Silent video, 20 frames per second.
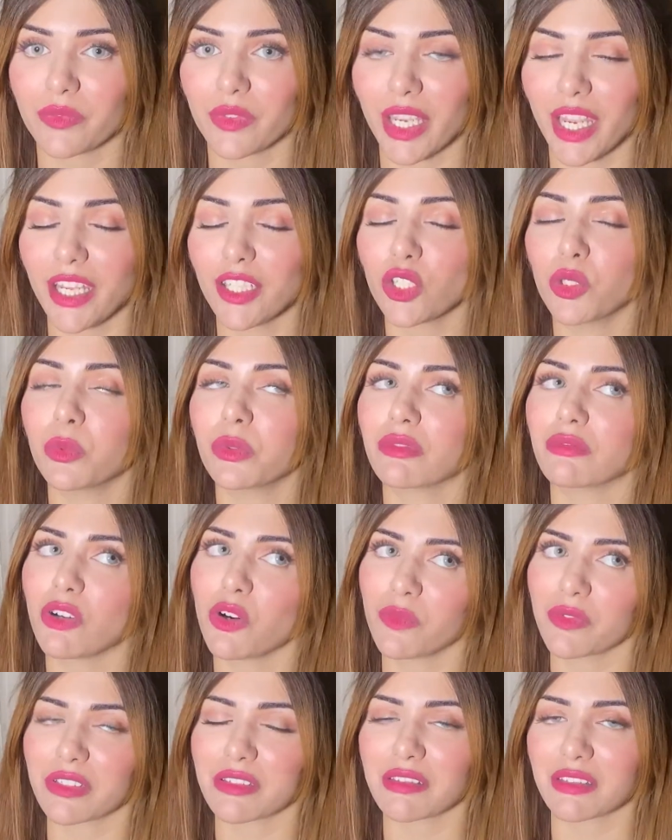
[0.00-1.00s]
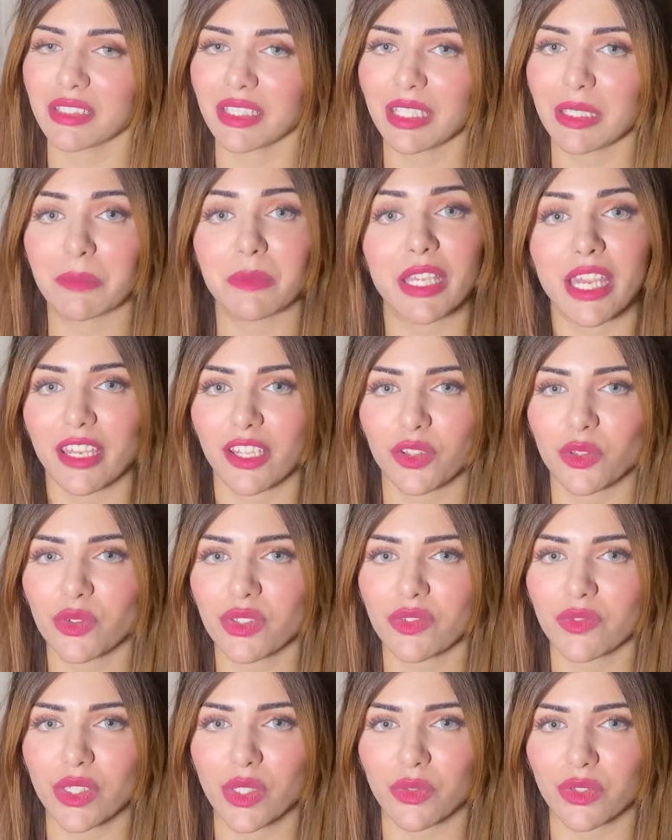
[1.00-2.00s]
And you will obviously keep getting those
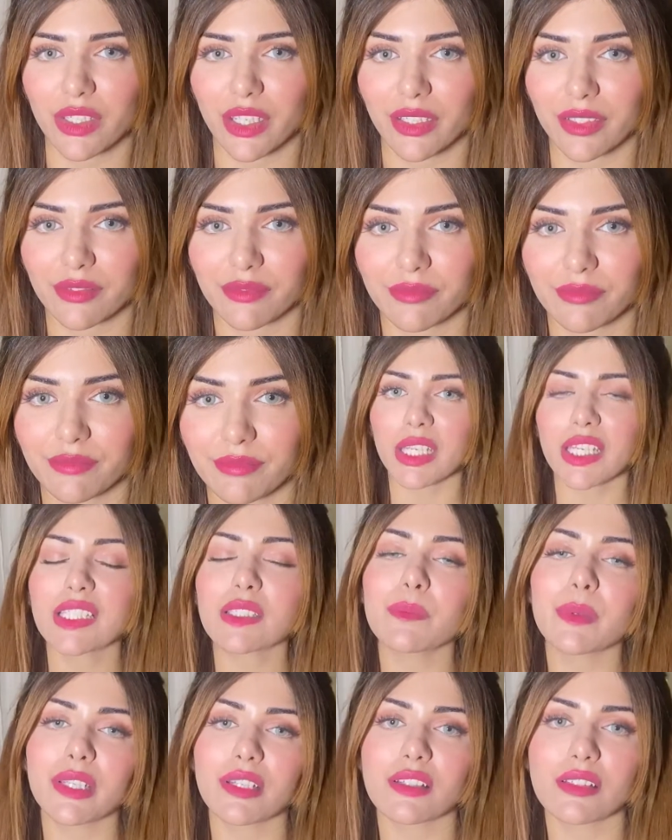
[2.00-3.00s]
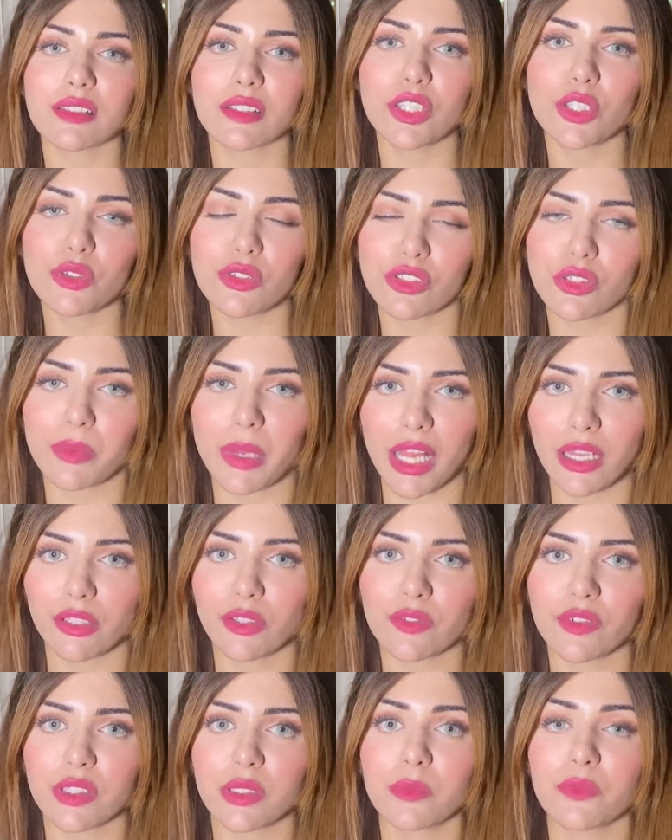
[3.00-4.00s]
views in. It's because the YouTube
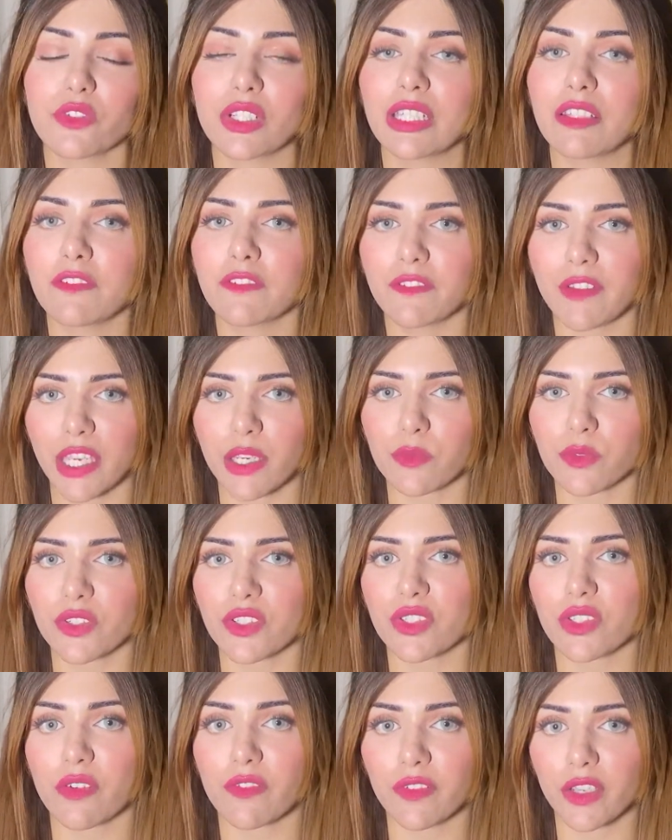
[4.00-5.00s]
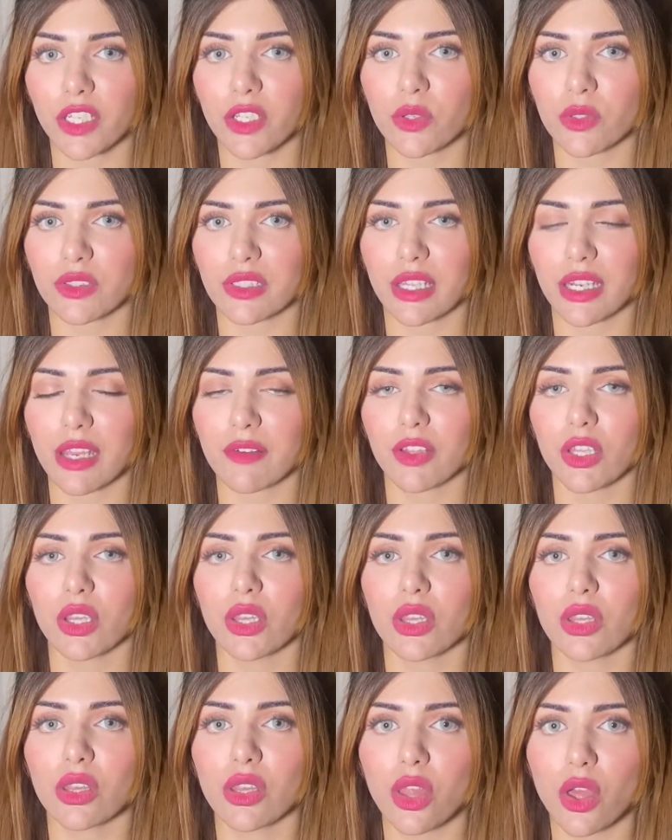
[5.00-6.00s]
algorithm really favors videos that have a
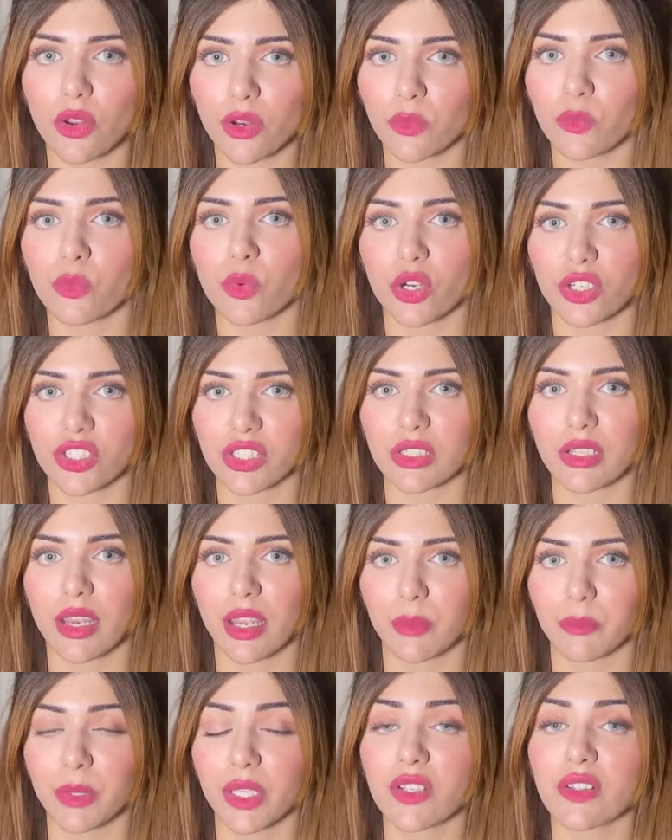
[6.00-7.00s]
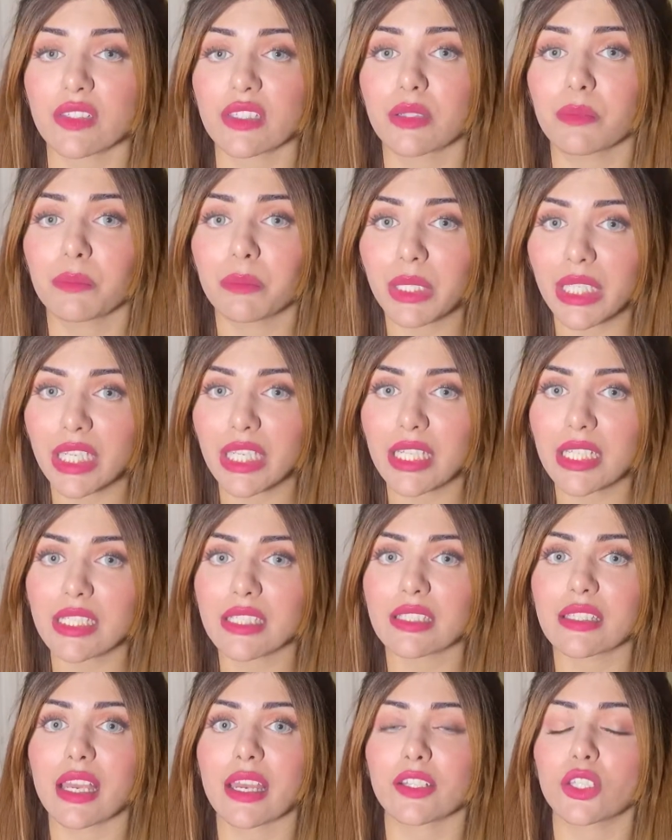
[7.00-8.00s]
lot of watch time, because it
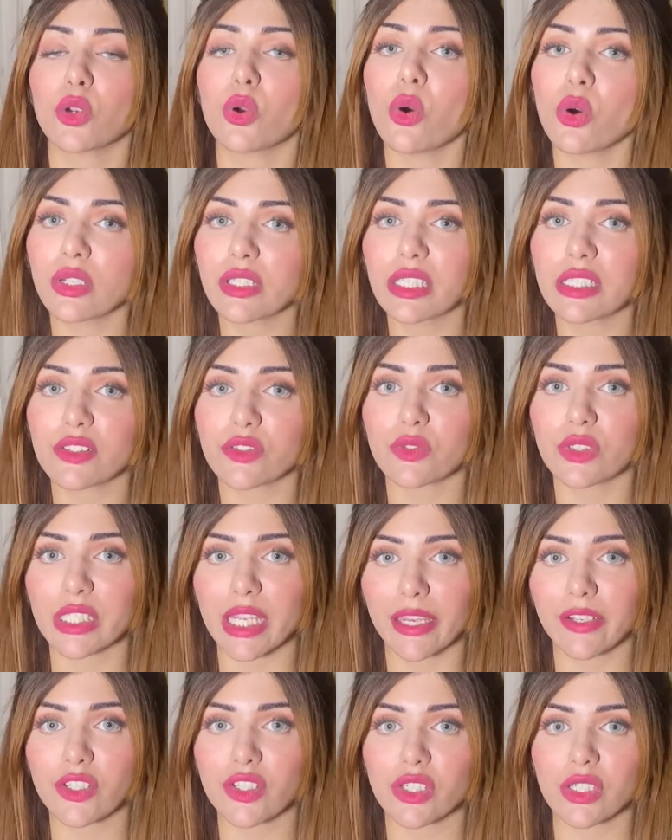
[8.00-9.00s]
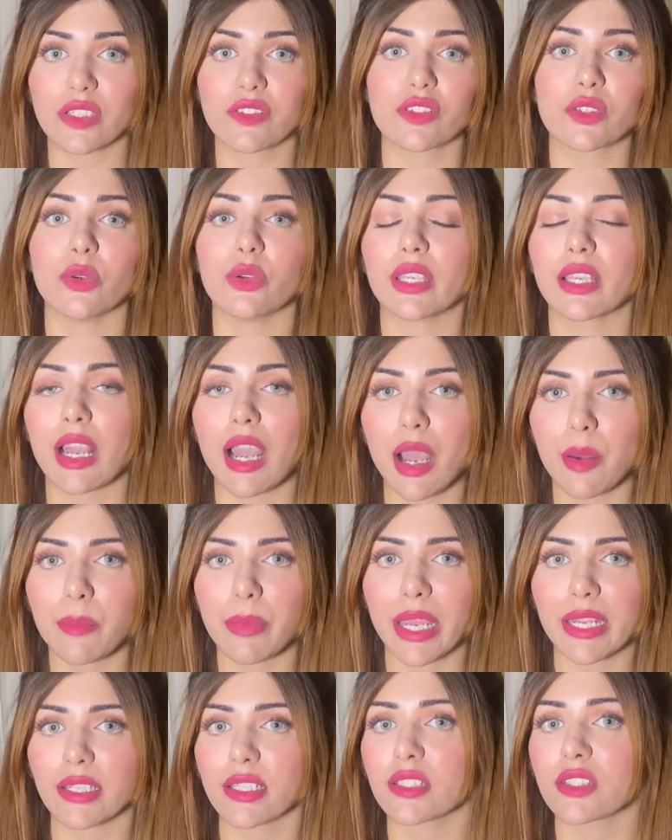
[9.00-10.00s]
means that your audience retention is going up,
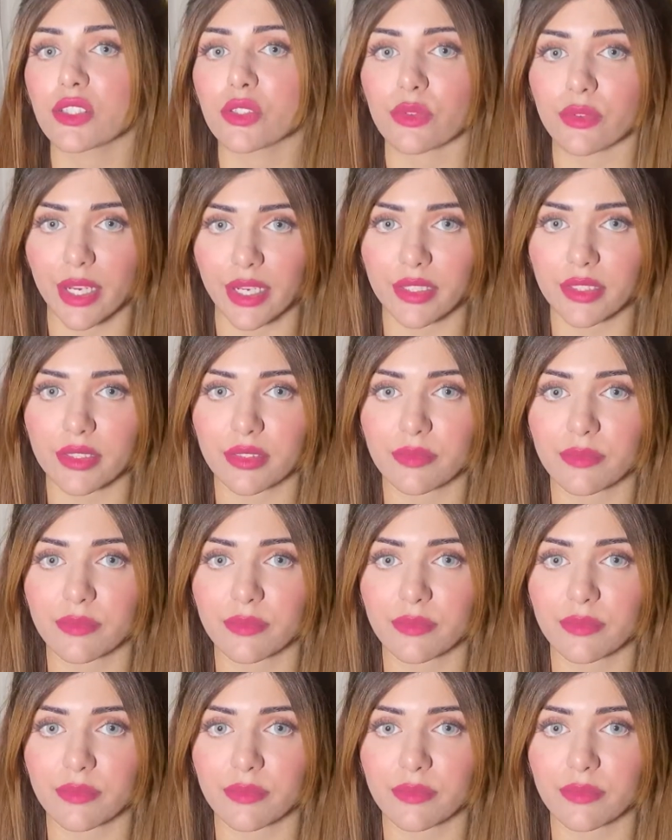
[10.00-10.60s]
and it's great.